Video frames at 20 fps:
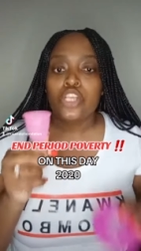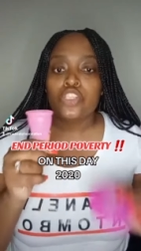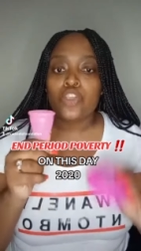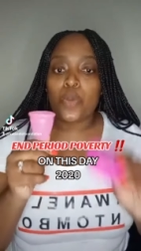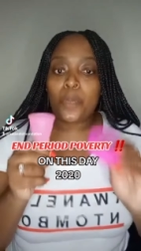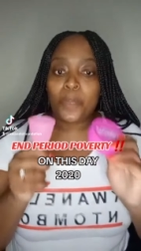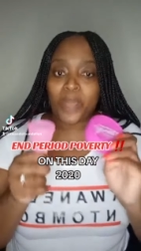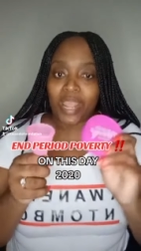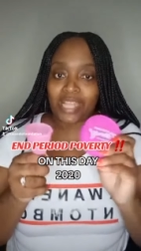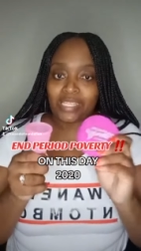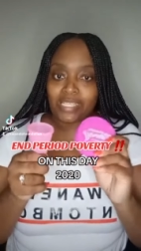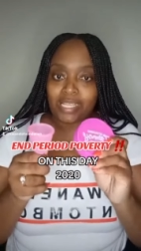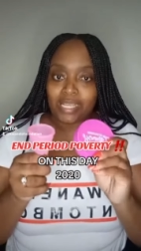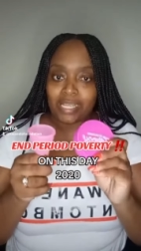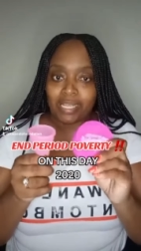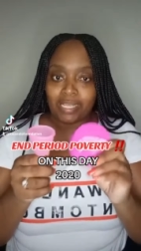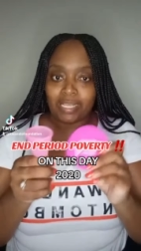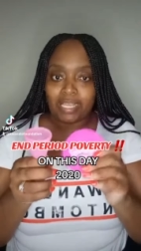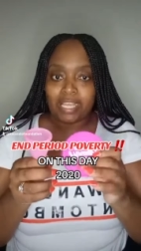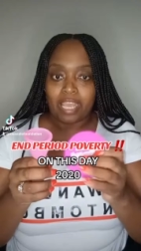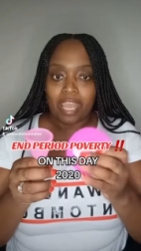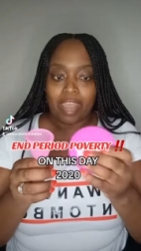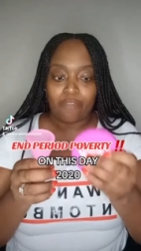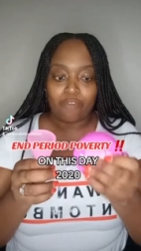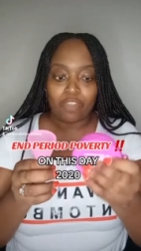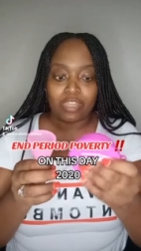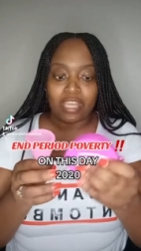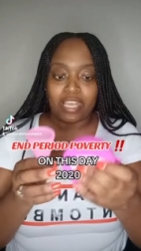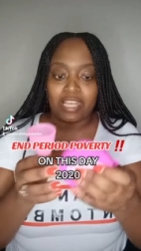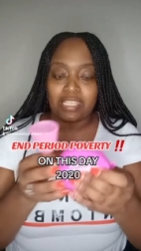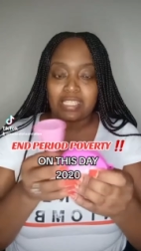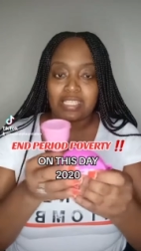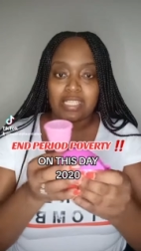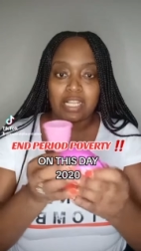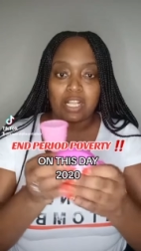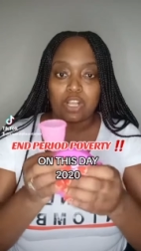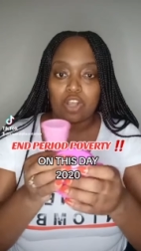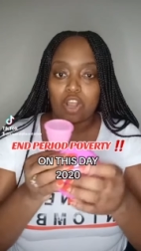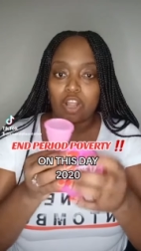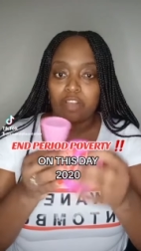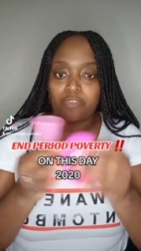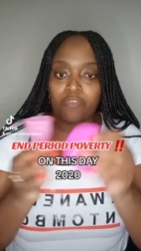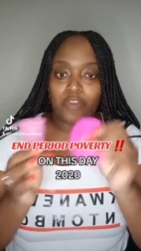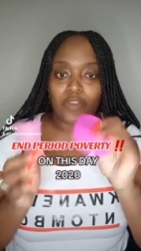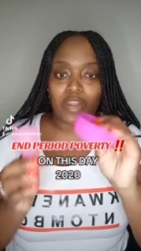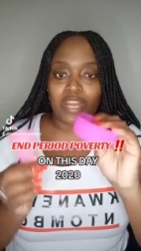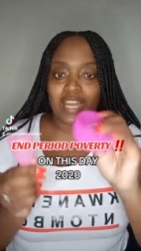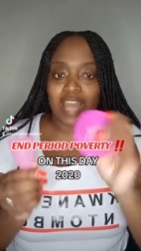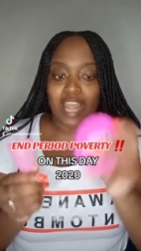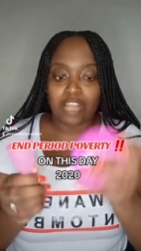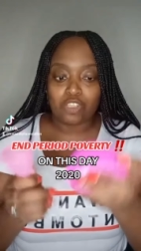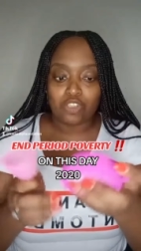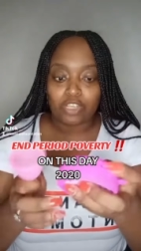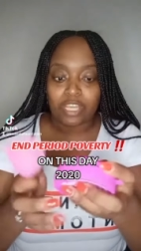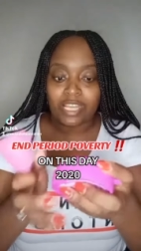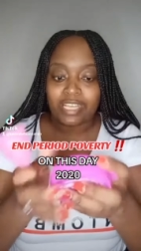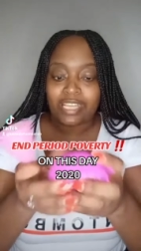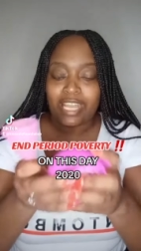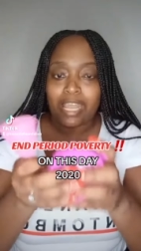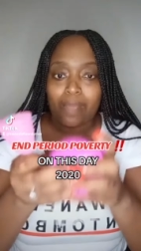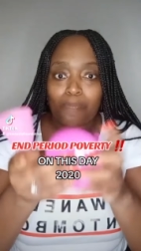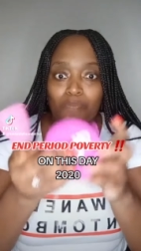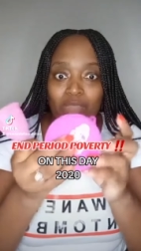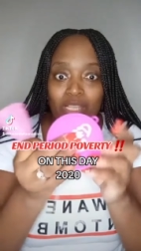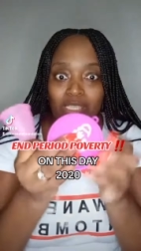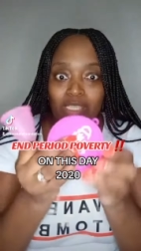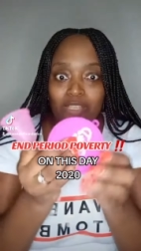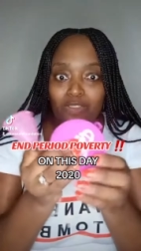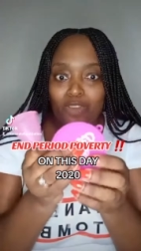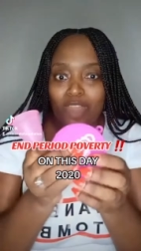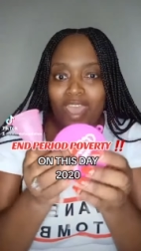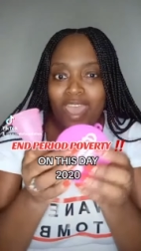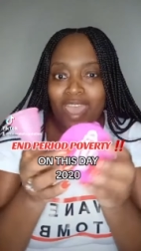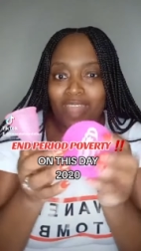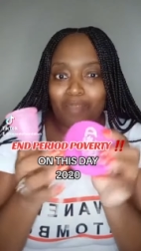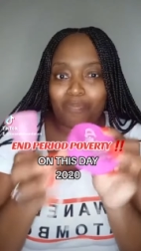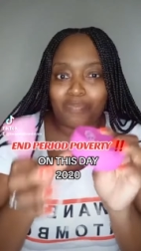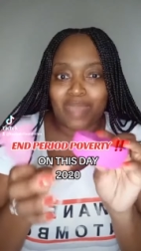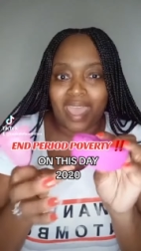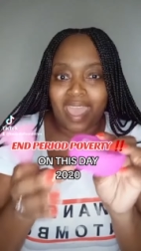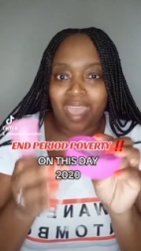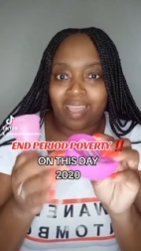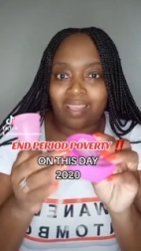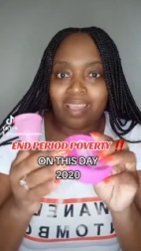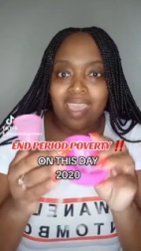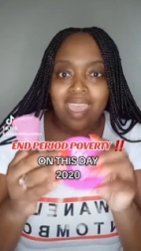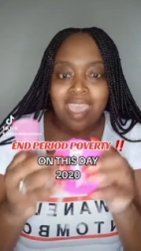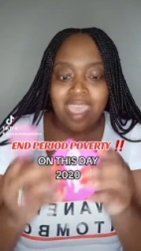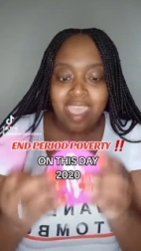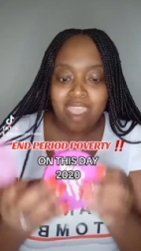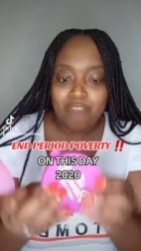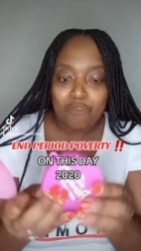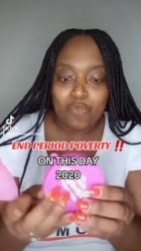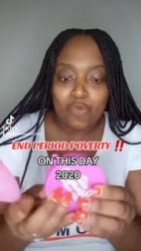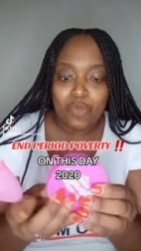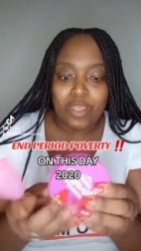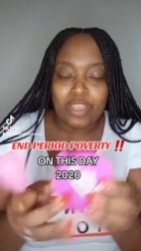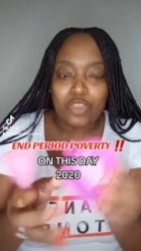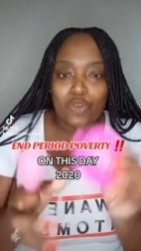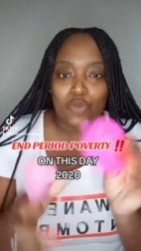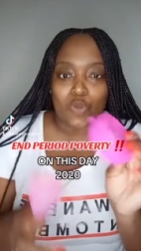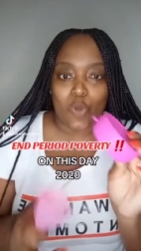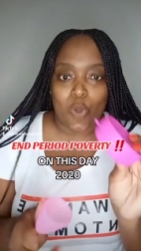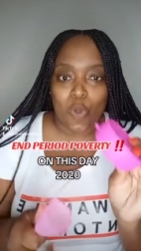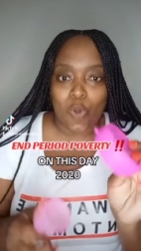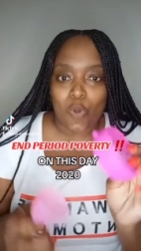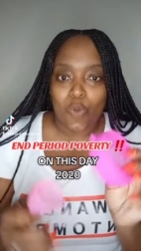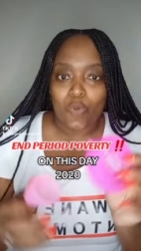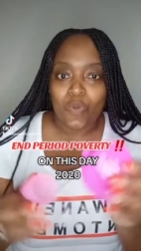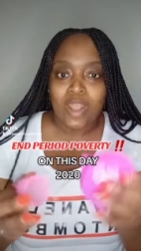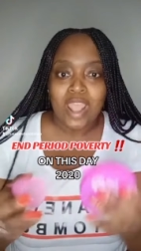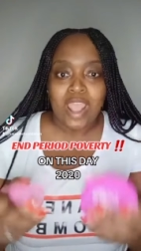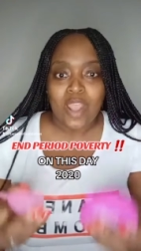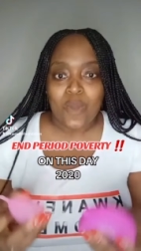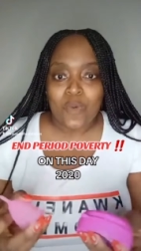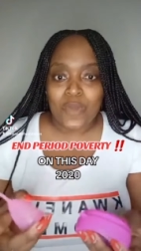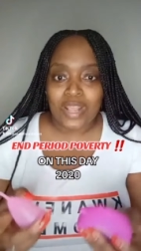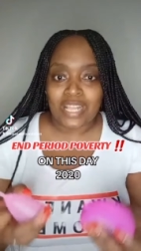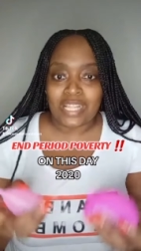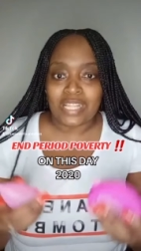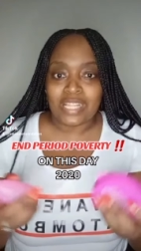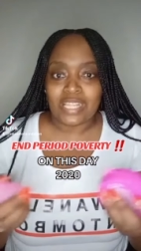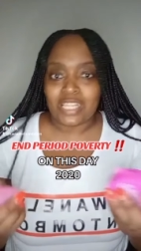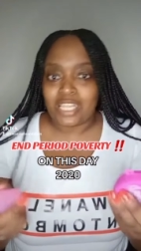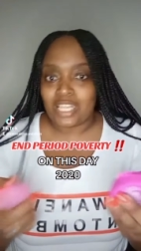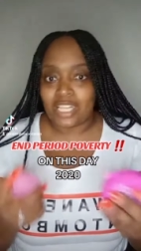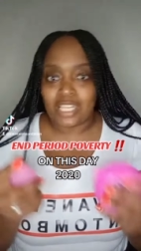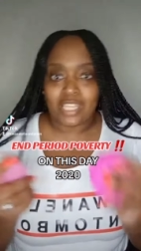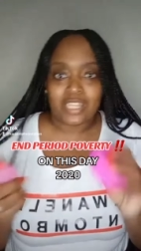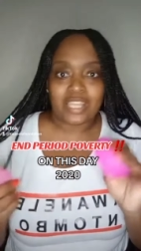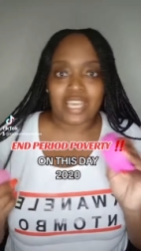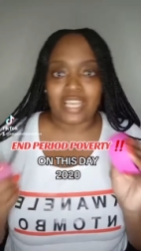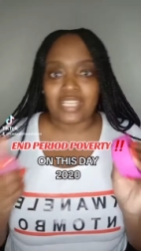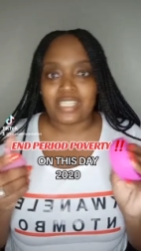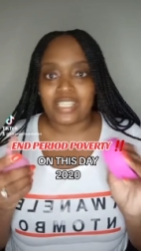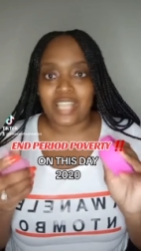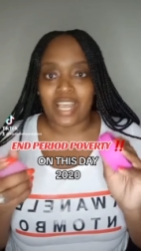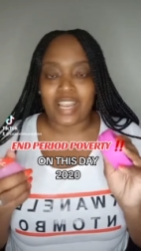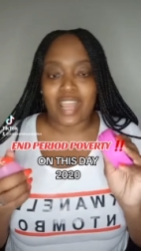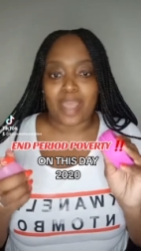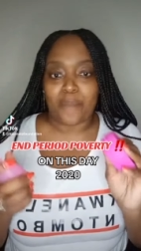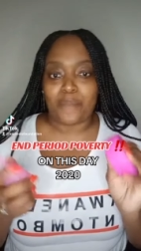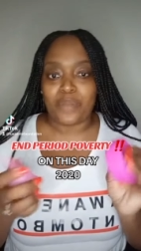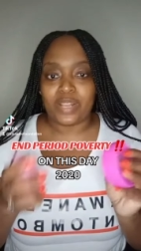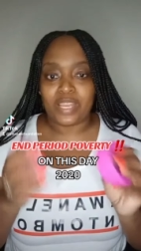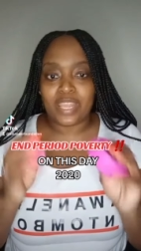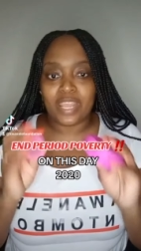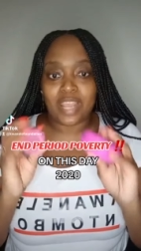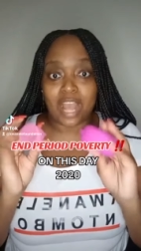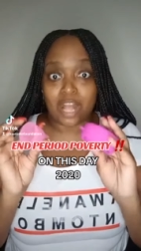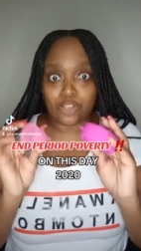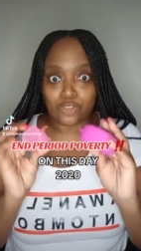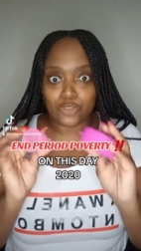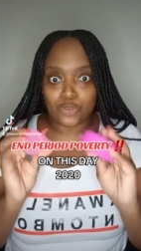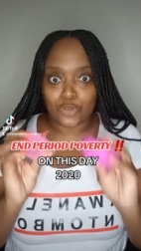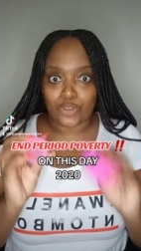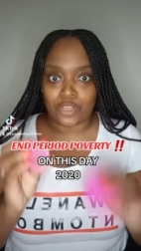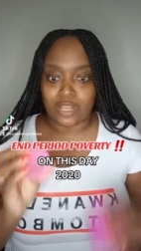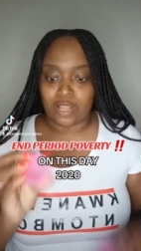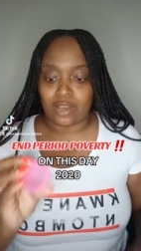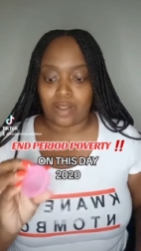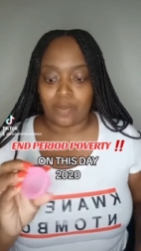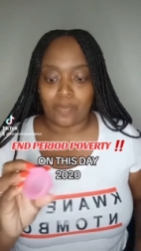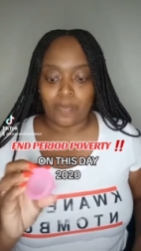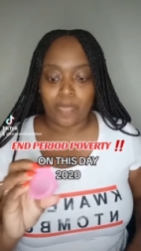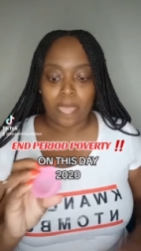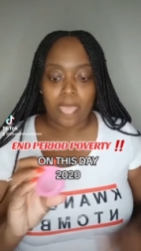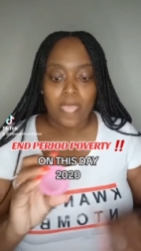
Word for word: So basically everything is silicone, very nice. You can keep this in your handbag everywhere you go. When things start happening, I'll show you now.